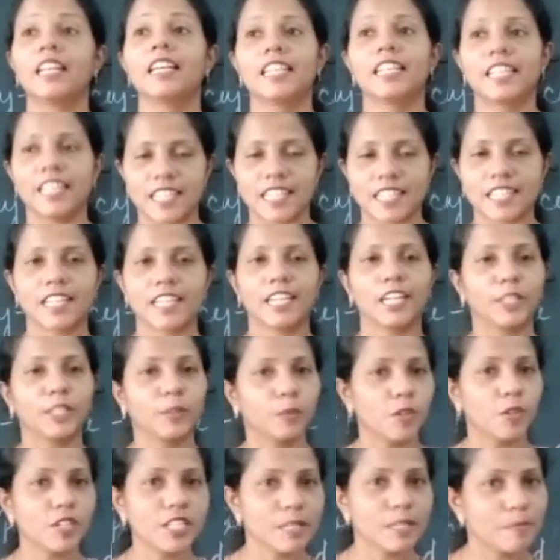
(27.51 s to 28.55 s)
Yes, it
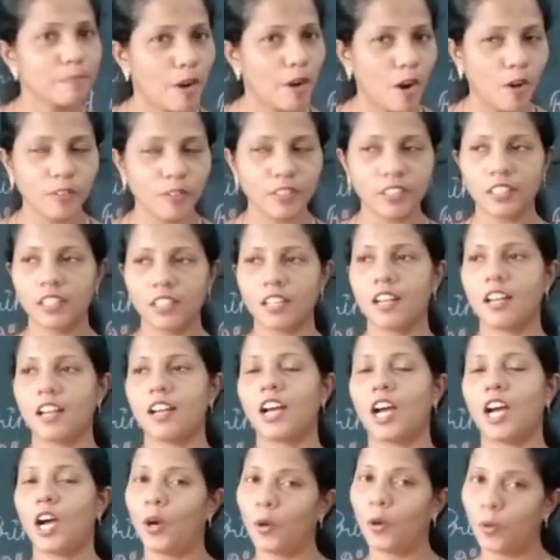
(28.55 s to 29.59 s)
was about
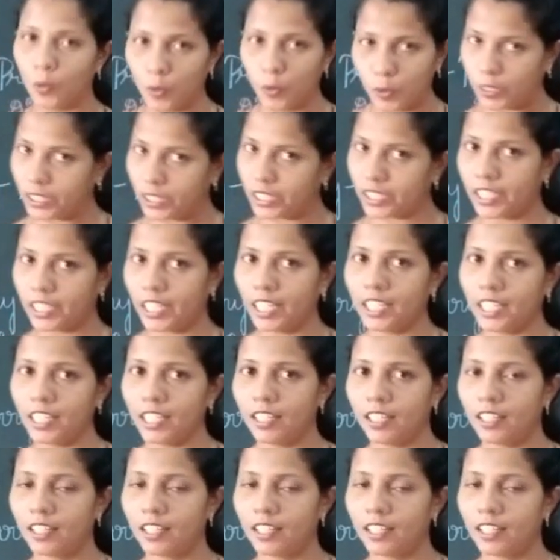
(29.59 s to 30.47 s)
a old king